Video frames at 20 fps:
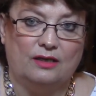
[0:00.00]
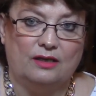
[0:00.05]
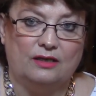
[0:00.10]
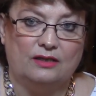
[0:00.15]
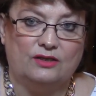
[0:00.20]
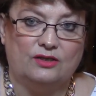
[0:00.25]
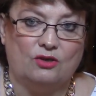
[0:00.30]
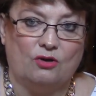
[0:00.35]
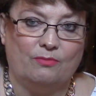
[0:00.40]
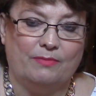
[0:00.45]

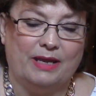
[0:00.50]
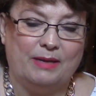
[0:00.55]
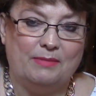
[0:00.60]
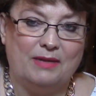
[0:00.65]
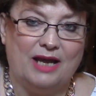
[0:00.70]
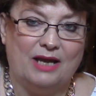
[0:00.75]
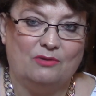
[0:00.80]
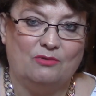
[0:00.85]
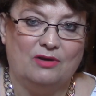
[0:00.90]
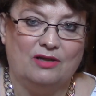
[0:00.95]
so maybe
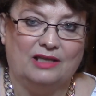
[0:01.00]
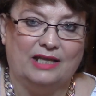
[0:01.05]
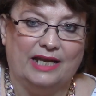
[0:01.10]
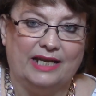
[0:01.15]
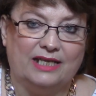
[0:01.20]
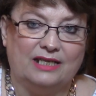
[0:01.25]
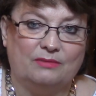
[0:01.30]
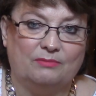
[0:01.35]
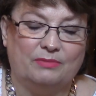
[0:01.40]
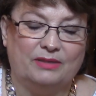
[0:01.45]
I will
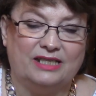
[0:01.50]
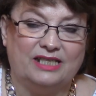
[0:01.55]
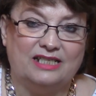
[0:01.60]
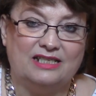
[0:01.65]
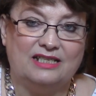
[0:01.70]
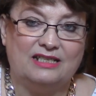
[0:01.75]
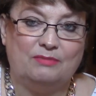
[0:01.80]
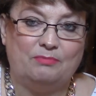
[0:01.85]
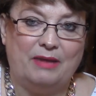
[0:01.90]
like it, but this is